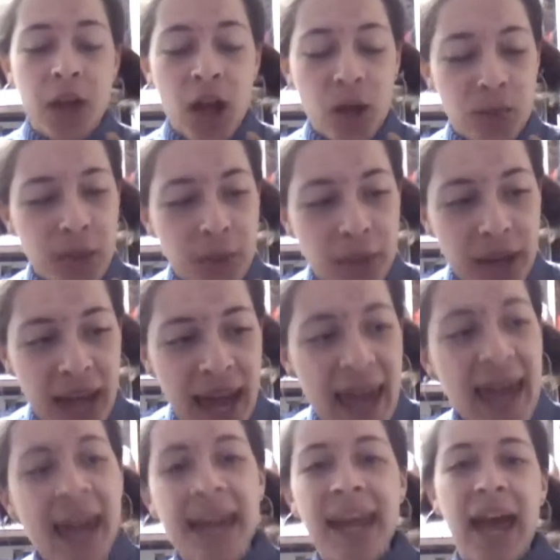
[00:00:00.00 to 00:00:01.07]
And we would
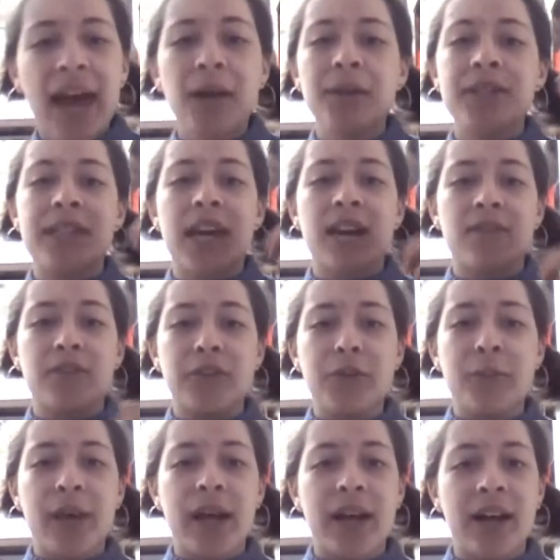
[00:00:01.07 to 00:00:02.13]
end outside of
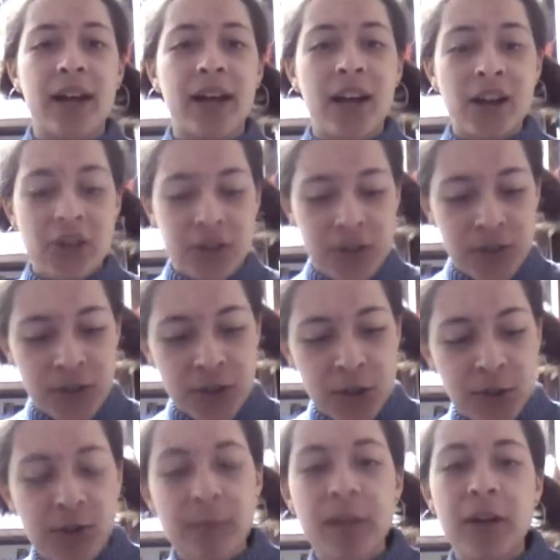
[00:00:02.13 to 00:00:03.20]
Yuma,
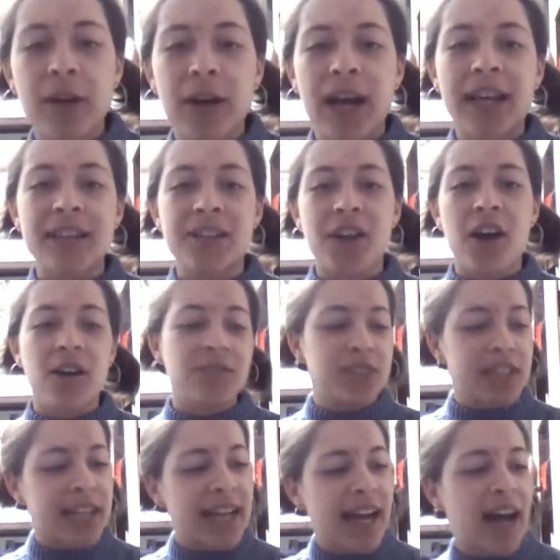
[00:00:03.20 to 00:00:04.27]
screaming our heads off
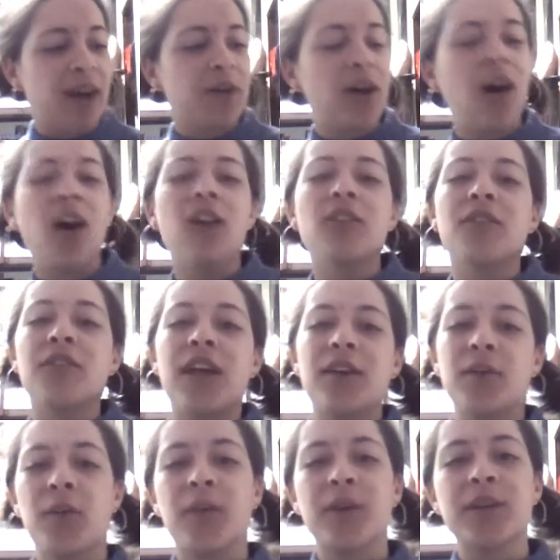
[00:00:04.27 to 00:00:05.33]
to get out all of
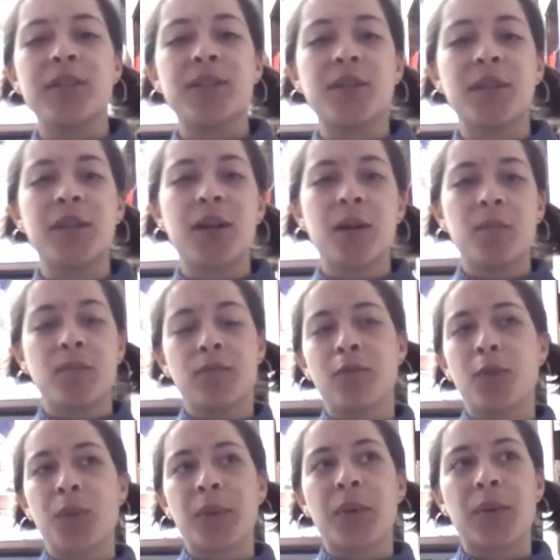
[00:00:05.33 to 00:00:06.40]
that noise
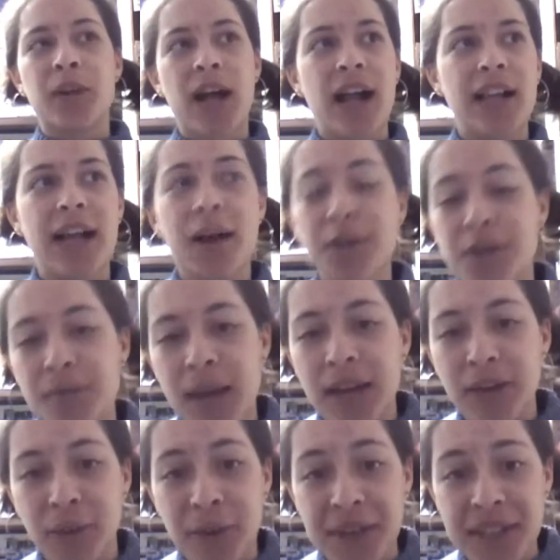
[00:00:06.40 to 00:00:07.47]
before we were not allowed to
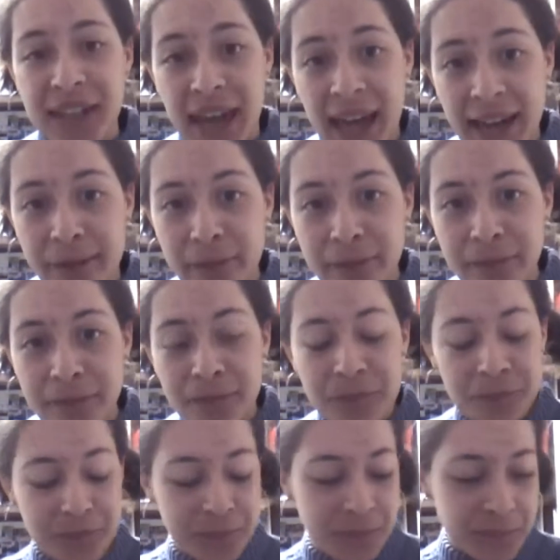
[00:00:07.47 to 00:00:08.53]
make noise again
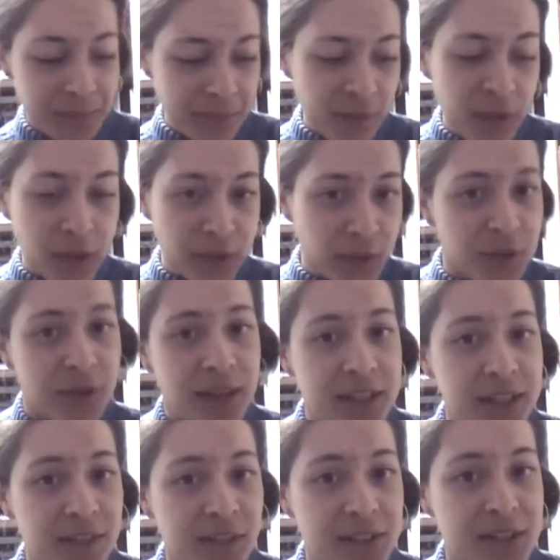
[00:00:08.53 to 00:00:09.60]
for the
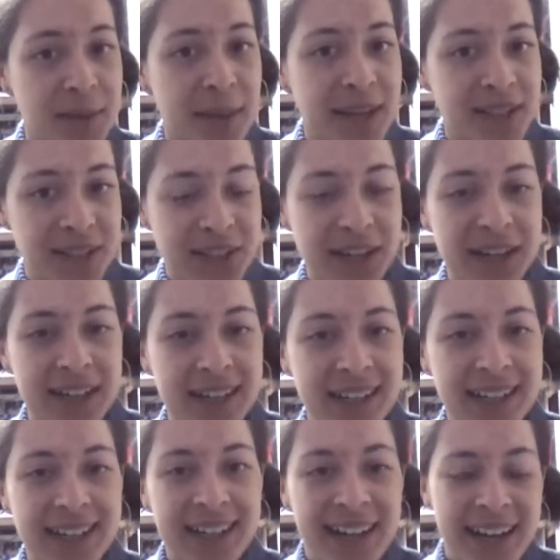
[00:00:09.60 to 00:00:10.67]
rest of the semester.
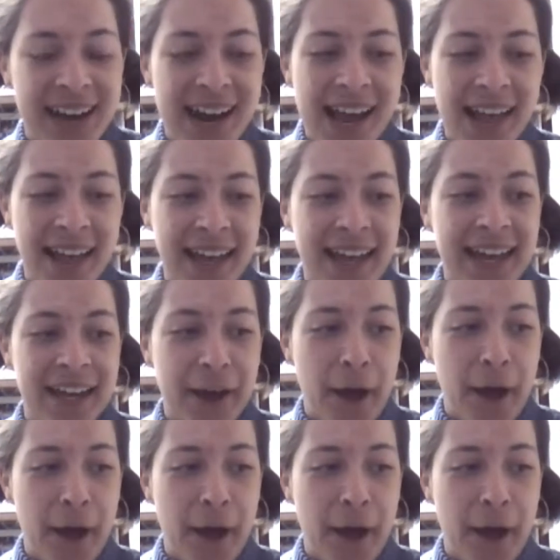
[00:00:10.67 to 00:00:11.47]
And